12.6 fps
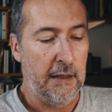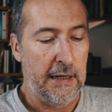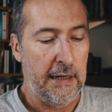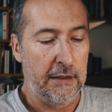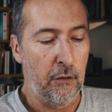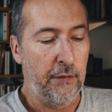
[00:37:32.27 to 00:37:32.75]

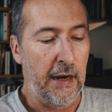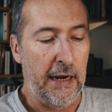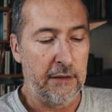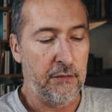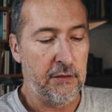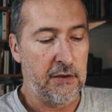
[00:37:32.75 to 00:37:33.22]
and of
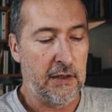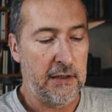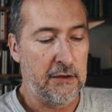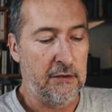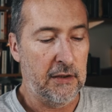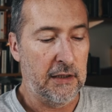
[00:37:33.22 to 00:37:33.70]

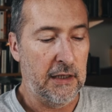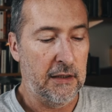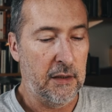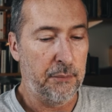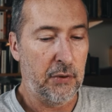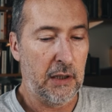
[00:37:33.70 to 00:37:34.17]
advertising in
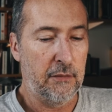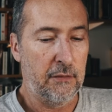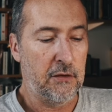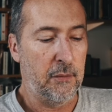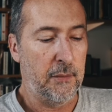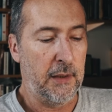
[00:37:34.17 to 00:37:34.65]
the private
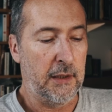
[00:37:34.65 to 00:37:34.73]
domain.